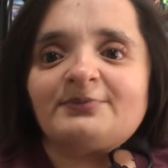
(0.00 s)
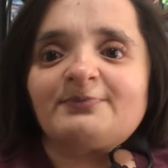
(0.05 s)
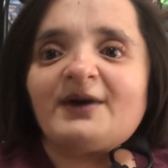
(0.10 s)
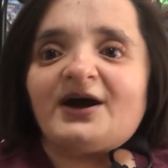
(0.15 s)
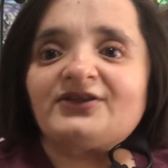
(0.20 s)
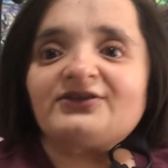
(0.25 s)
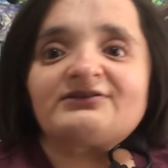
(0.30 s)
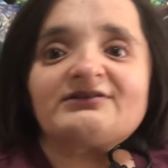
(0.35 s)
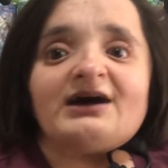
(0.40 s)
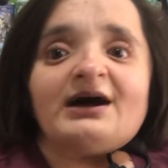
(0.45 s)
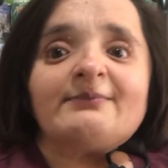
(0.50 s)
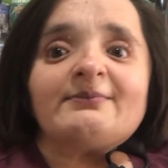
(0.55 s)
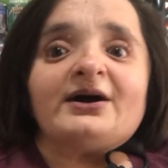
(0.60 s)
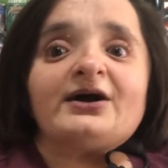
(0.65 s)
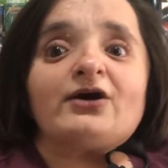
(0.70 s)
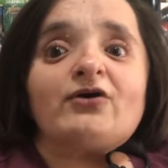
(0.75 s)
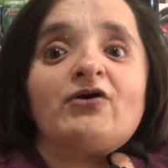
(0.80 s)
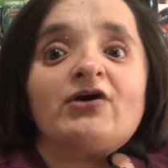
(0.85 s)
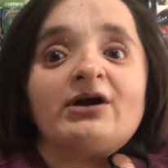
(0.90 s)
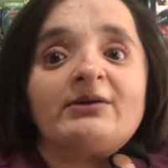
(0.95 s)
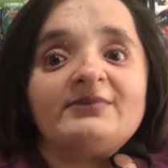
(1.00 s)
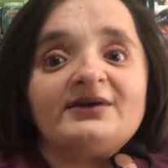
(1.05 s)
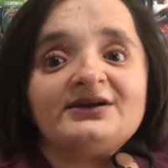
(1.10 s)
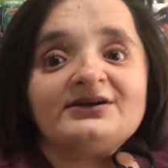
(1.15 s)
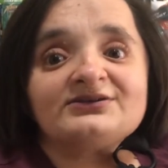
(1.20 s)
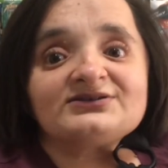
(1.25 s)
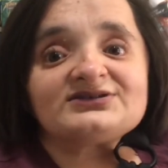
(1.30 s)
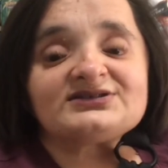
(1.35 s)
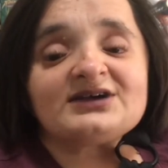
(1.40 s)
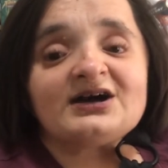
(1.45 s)
by the time my arm
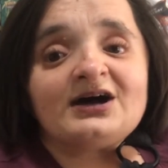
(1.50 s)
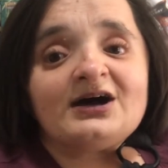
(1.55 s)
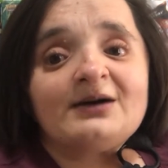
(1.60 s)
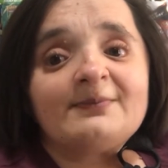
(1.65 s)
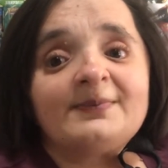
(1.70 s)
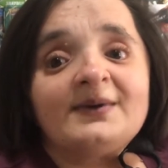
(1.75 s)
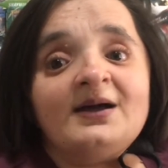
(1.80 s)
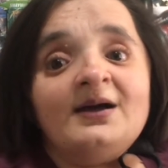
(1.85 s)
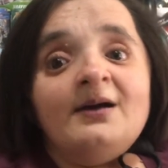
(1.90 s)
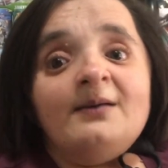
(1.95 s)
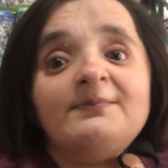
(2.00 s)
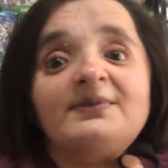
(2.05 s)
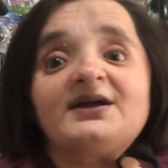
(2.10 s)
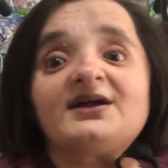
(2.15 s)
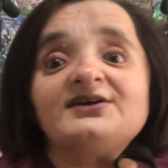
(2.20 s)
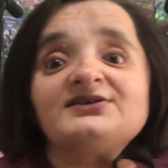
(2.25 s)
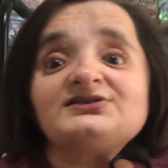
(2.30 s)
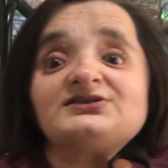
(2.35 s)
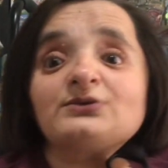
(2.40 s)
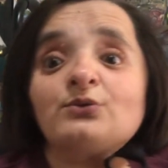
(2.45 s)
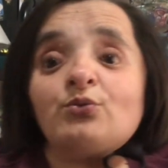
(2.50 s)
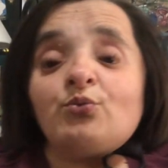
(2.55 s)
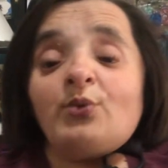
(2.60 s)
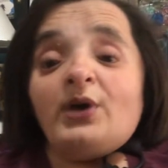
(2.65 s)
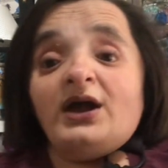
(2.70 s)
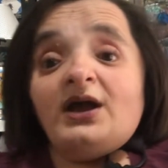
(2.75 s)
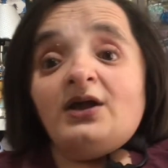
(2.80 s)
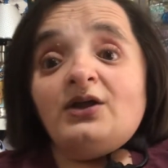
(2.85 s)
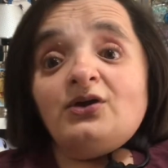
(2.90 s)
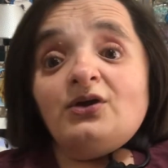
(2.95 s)
heals up, because
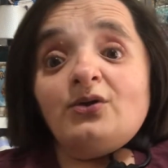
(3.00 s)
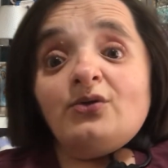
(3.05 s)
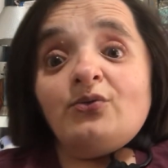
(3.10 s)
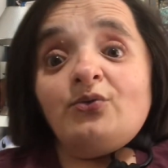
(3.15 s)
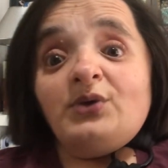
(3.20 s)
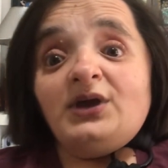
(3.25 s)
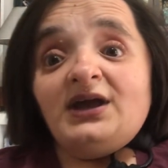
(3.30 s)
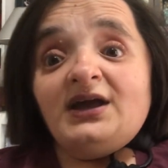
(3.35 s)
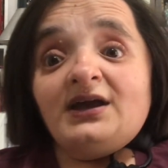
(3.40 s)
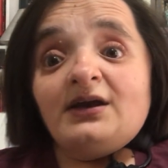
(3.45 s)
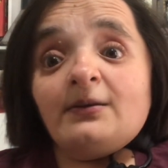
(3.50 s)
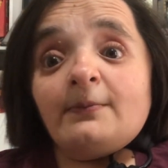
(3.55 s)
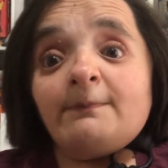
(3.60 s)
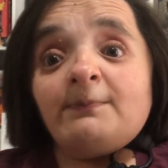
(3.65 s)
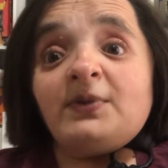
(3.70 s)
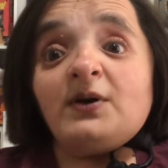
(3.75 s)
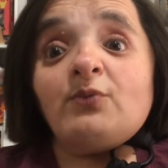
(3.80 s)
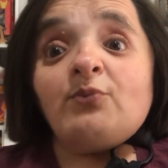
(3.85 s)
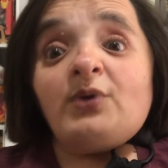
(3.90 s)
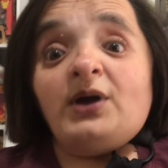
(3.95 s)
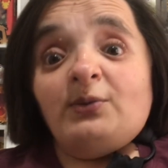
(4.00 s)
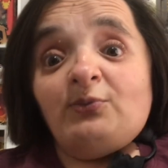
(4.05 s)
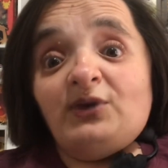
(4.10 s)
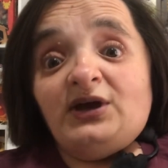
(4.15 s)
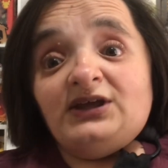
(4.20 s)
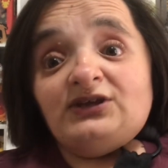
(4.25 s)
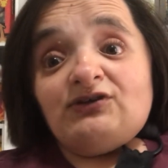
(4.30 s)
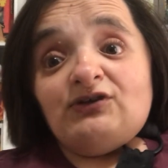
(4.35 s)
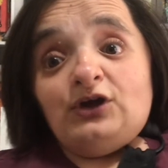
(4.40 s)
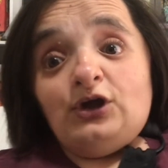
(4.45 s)
when we
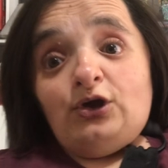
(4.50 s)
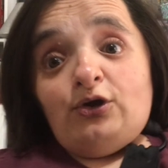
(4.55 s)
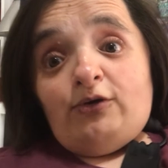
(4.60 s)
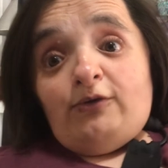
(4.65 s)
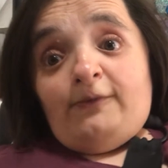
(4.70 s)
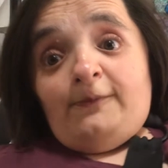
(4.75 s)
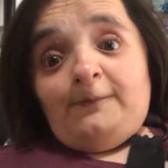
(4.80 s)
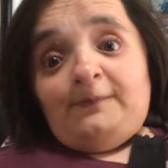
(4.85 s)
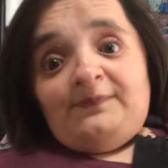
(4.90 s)
do,